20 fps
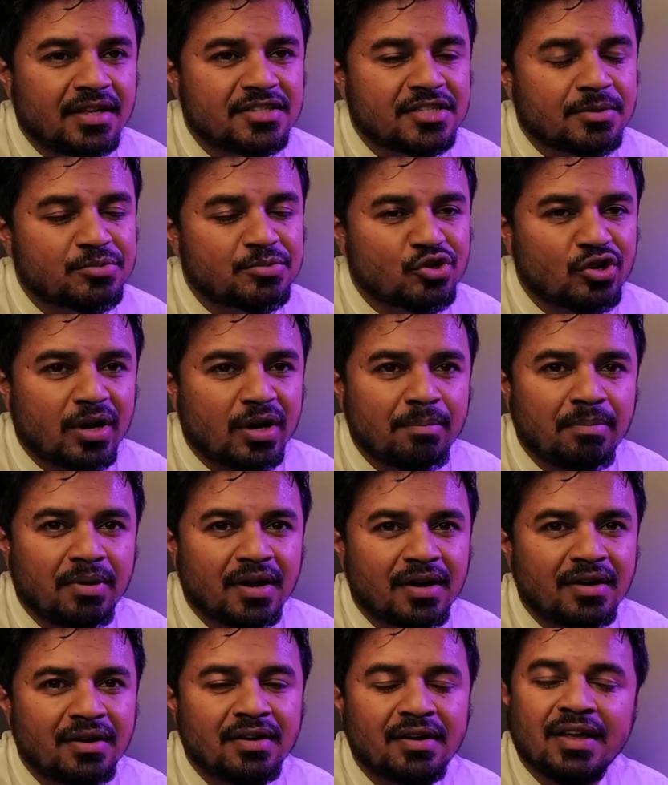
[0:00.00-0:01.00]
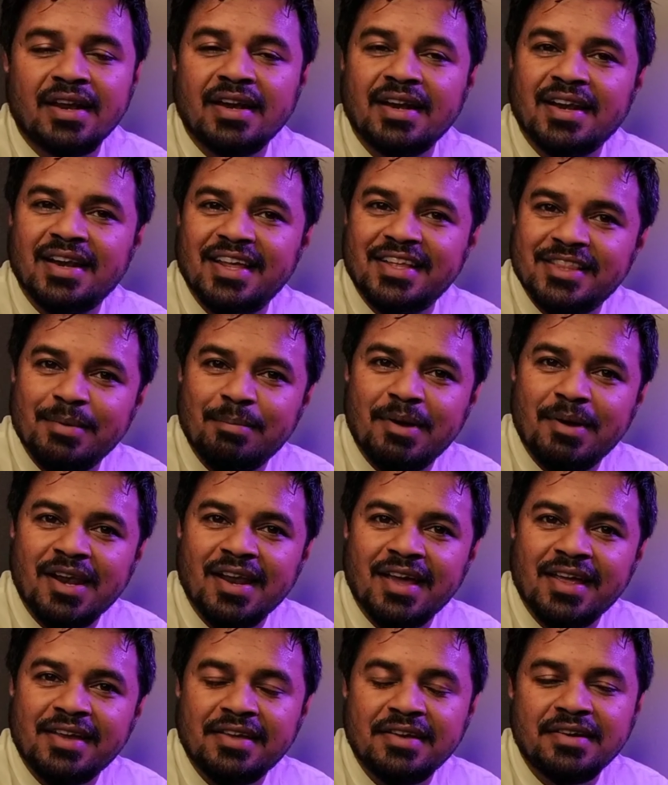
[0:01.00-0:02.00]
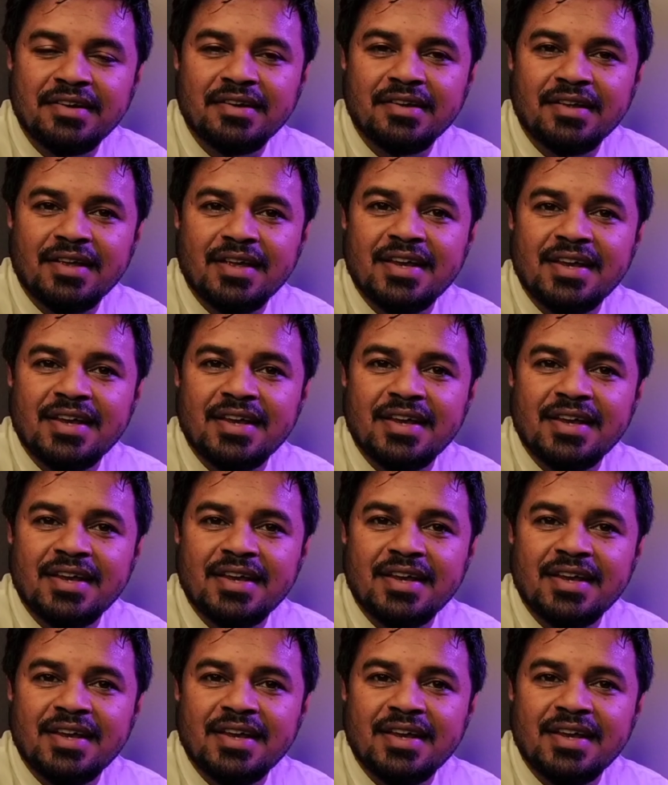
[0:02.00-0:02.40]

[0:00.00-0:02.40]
subscribe button and click the bell icon.